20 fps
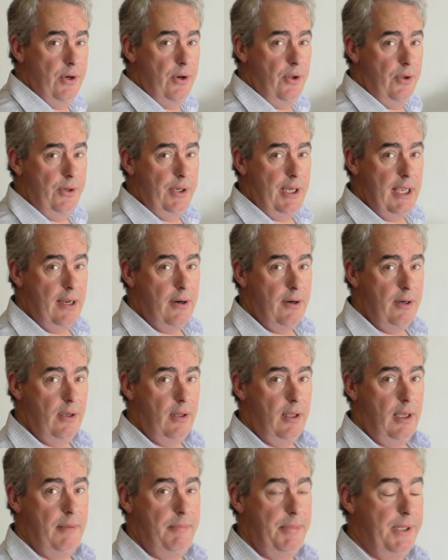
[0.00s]
a non-current
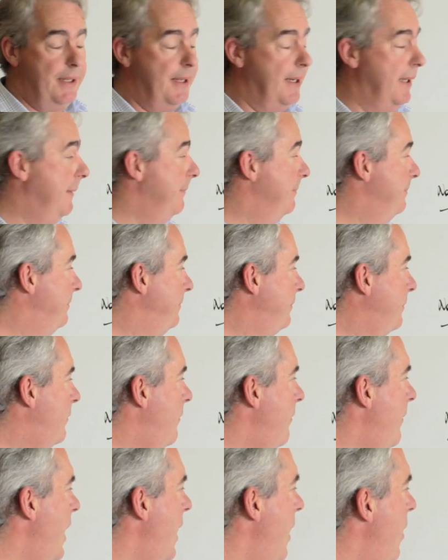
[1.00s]
liability.
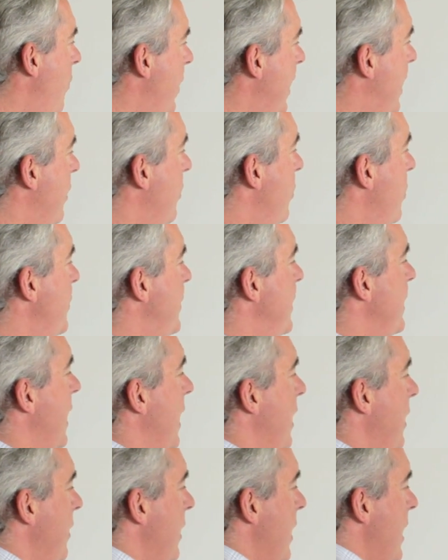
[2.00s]
We can
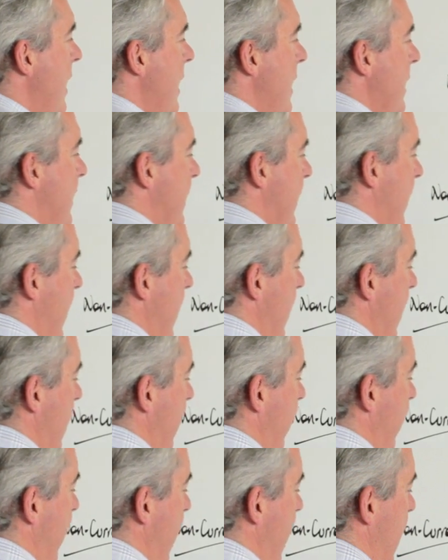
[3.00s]
also see
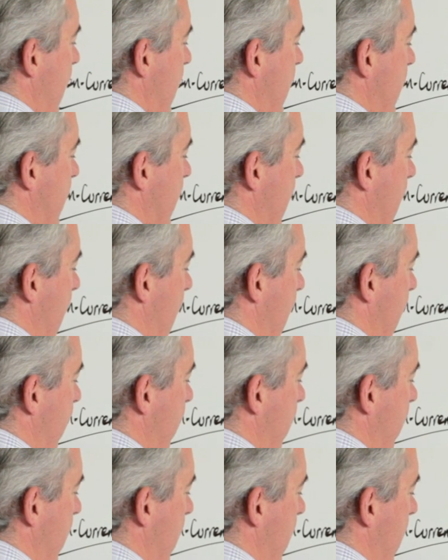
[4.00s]
things
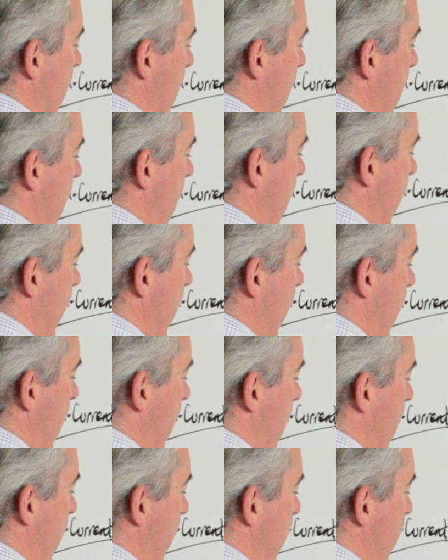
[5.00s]
like
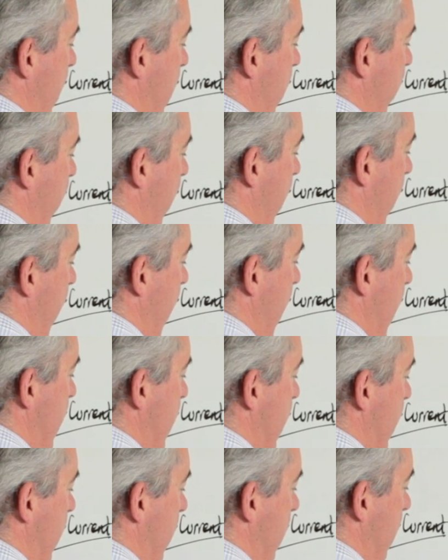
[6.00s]
equipment
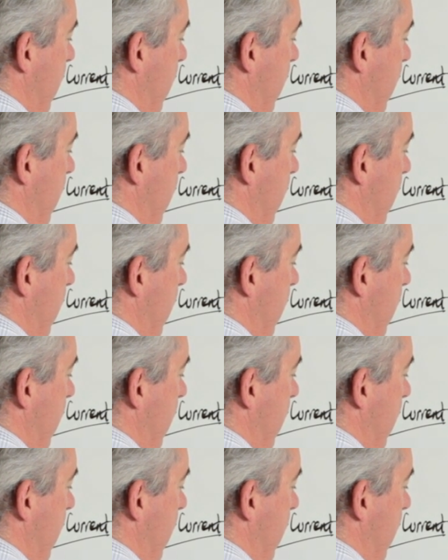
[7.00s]
finance.